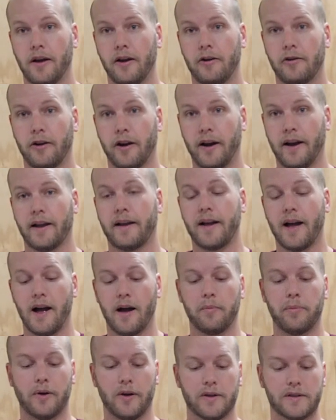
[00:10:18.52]
creating
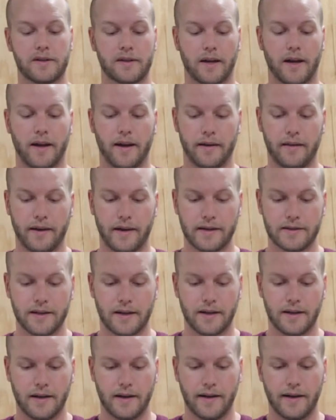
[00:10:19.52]
compost. I think it's
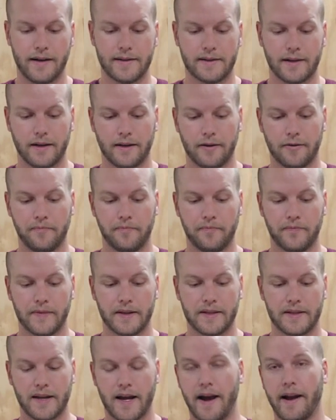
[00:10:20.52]
a nice little
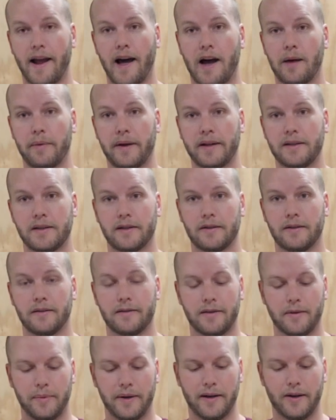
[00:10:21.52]
side hobby
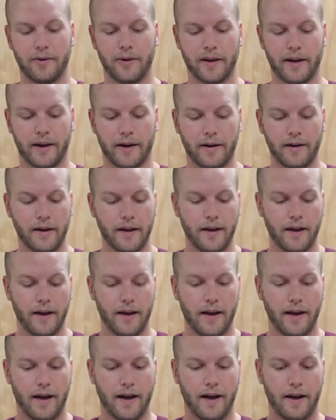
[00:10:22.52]
to be doing here.
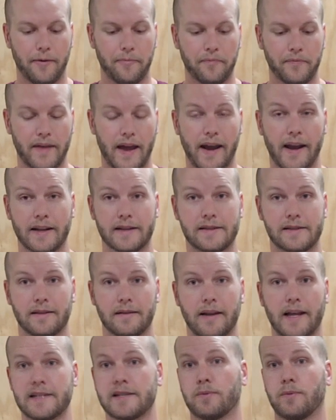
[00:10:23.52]
And it's
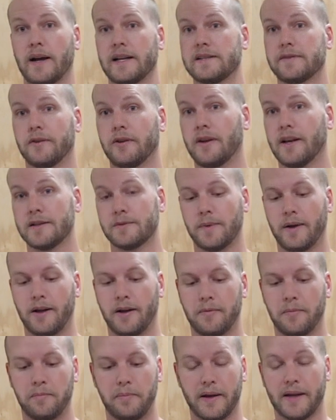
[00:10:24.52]
less wasteful as
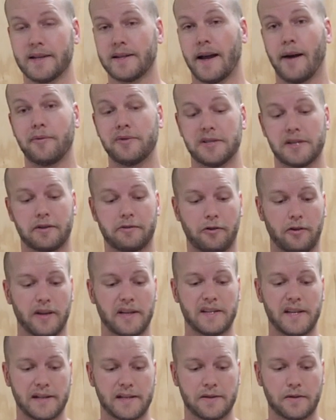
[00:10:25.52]
well, because I would just
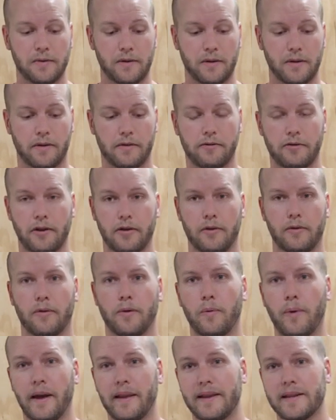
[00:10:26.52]
throw
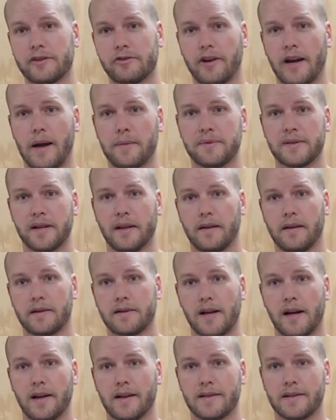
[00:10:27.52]
away these scraps and
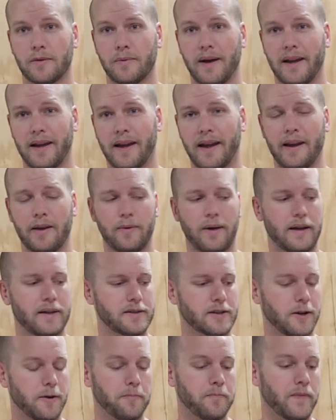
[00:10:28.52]
sawdust away anyway.
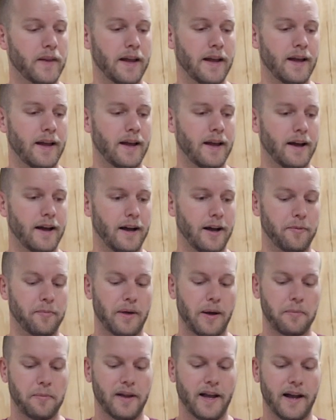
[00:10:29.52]
So
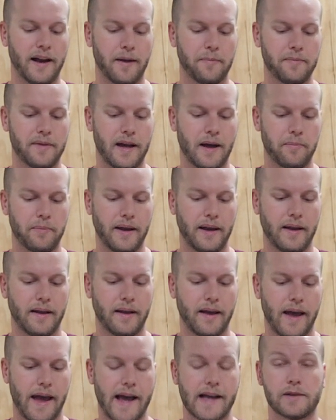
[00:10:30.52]
I'm glad I'm not
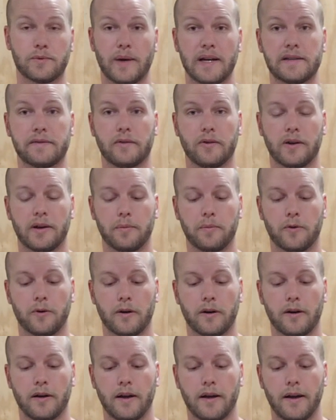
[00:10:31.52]
being as wasteful
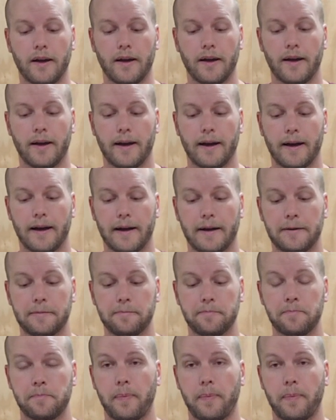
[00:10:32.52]
anymore. I